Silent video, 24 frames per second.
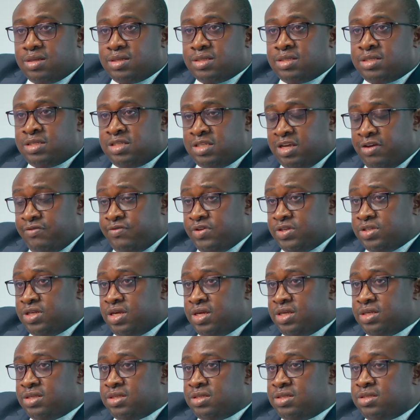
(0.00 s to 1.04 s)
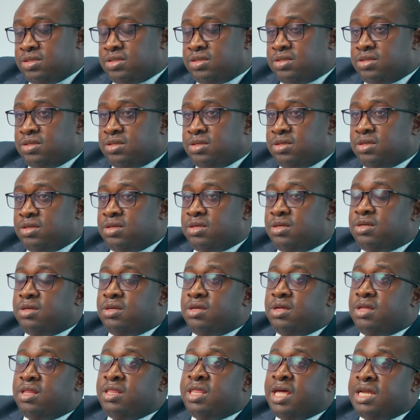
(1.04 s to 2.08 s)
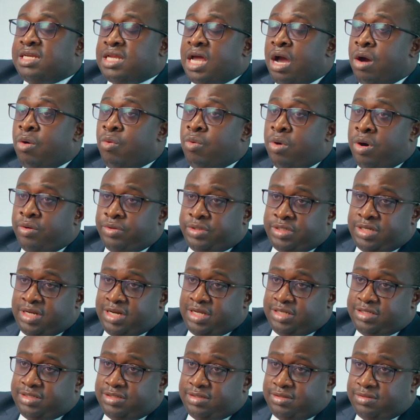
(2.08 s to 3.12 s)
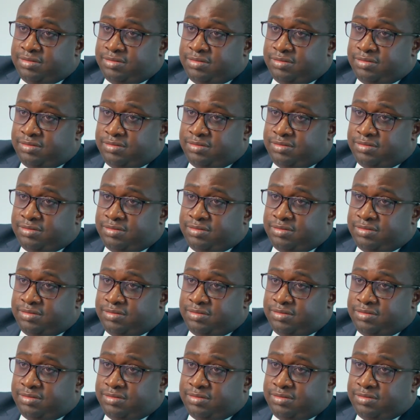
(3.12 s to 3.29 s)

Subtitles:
services that are world class.